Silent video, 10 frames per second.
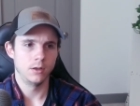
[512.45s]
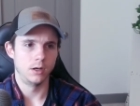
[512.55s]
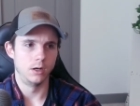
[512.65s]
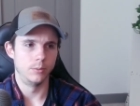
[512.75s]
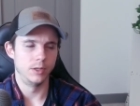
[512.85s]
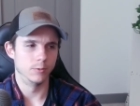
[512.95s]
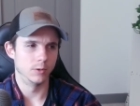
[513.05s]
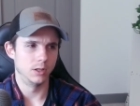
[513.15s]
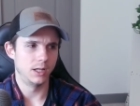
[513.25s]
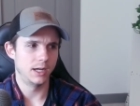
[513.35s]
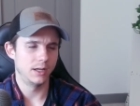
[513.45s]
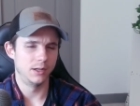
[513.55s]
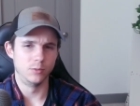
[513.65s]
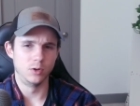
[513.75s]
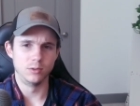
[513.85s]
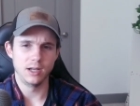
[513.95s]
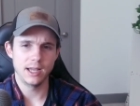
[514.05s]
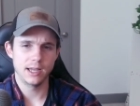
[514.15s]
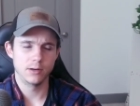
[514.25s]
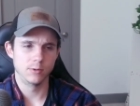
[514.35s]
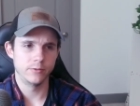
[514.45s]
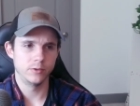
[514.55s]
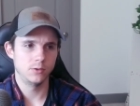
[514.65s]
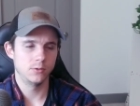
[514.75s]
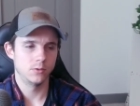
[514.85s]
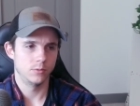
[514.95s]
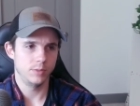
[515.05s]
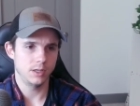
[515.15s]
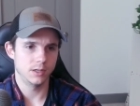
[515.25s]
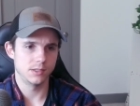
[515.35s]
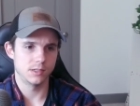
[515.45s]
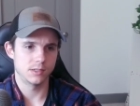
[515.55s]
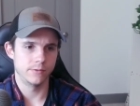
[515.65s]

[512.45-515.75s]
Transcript: and rely on mobile ad revenue, because it